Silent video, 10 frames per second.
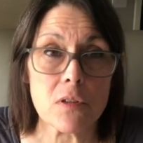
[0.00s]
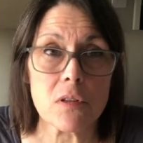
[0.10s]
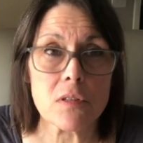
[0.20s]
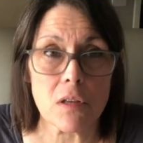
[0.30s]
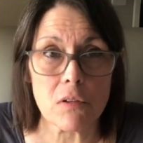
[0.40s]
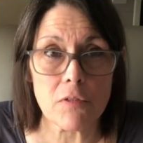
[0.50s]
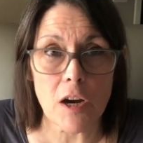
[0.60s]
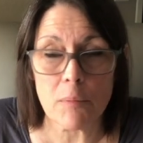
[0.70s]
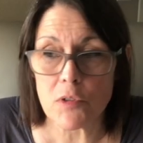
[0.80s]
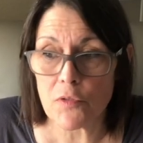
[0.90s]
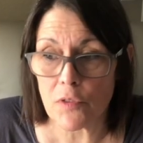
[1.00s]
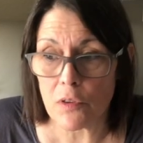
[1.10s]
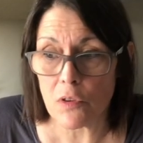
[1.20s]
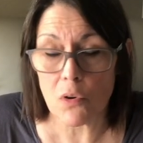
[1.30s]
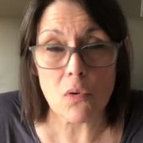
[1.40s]
the center of commerce for
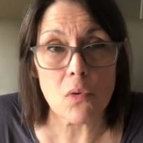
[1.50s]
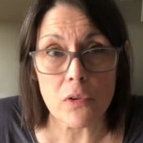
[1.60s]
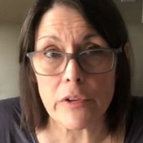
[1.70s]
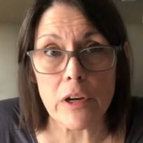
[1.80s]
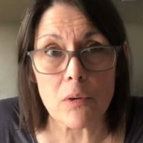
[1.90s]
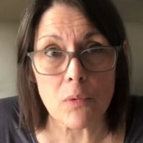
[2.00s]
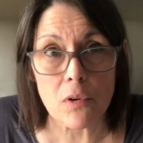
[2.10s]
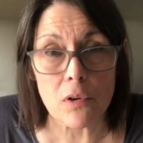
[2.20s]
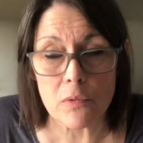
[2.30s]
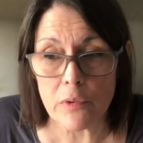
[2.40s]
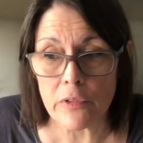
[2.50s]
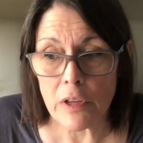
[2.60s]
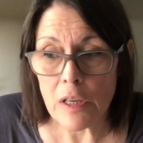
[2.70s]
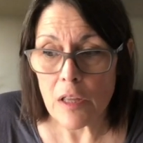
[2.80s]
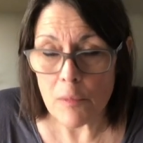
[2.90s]
the, the whole entire world was
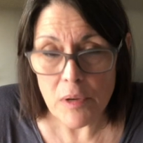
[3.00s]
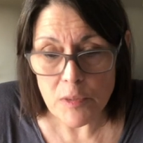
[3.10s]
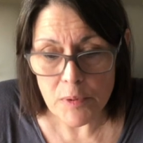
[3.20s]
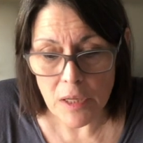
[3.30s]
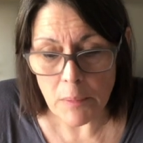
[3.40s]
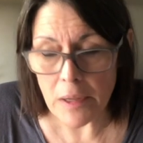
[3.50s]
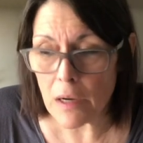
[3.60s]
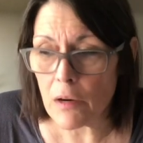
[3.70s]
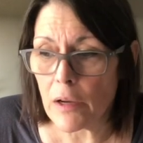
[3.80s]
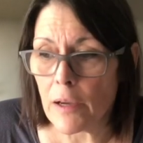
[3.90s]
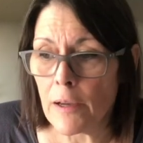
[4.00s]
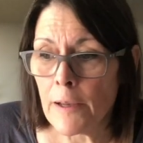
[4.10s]
the Mesopotamia area.